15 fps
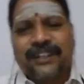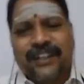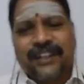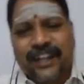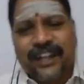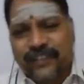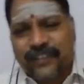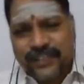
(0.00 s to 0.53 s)

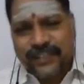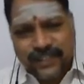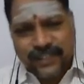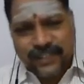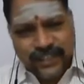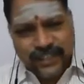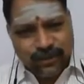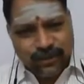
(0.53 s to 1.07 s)
credit
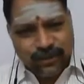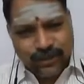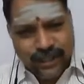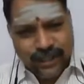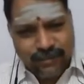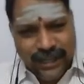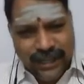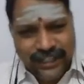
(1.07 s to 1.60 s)
free to
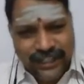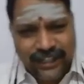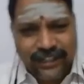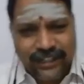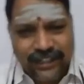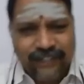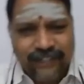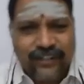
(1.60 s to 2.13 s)
the market
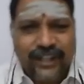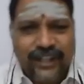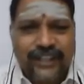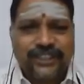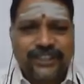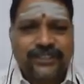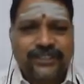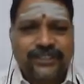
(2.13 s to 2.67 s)

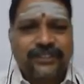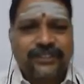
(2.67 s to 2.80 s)
federation,